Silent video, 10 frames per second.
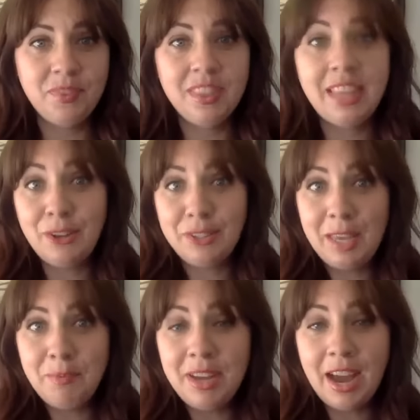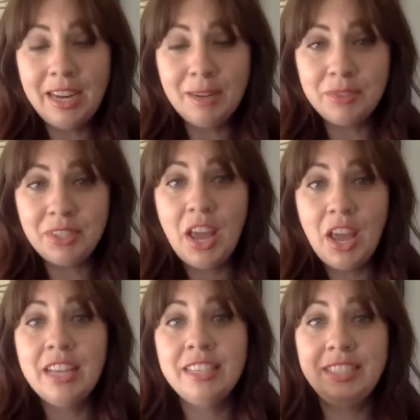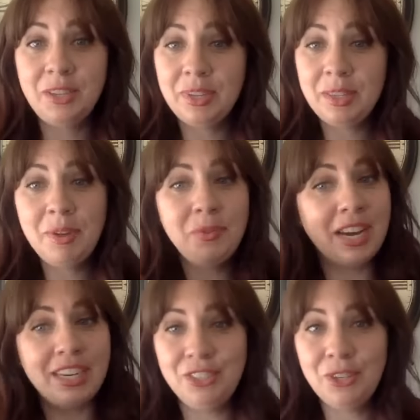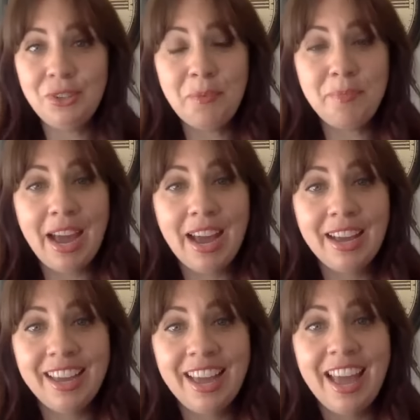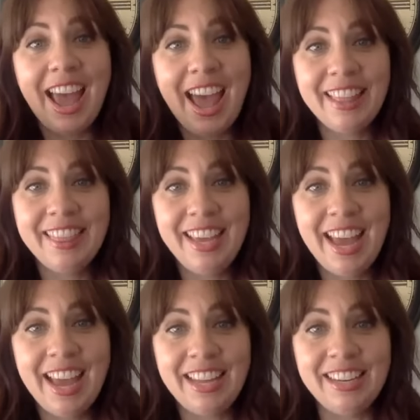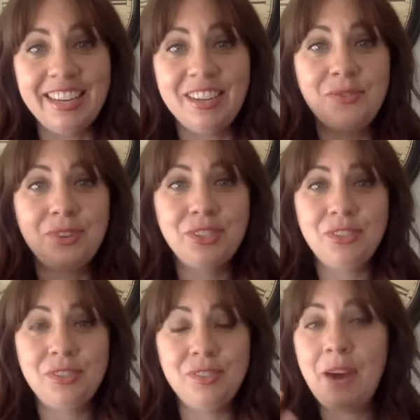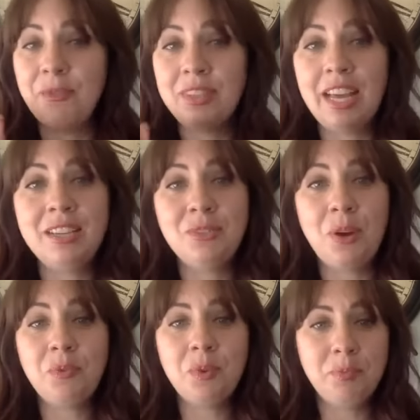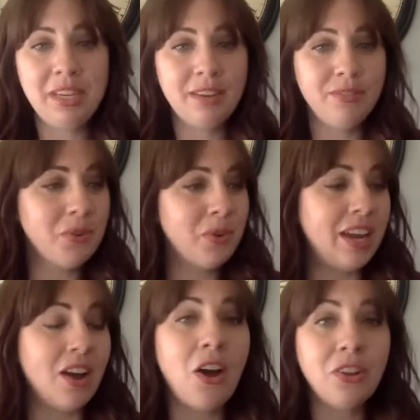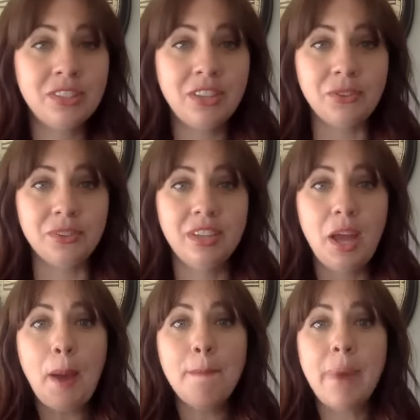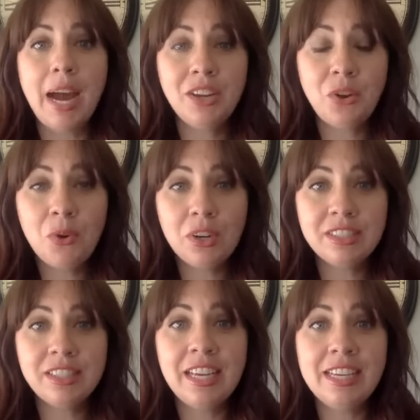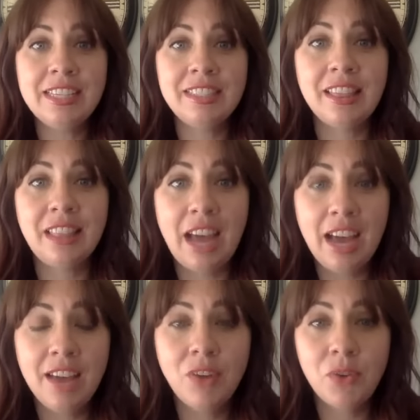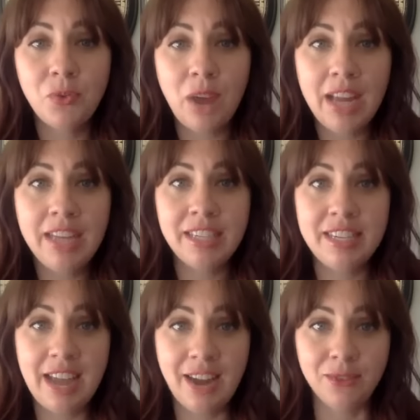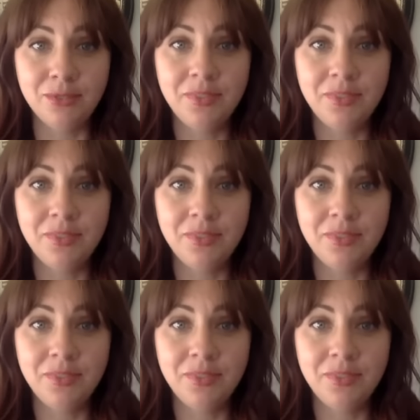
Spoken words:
the housekeeping items. Stick with me. We got a Joe Tote bag at the end. That is what we will be giving away. Also, my course is live right now,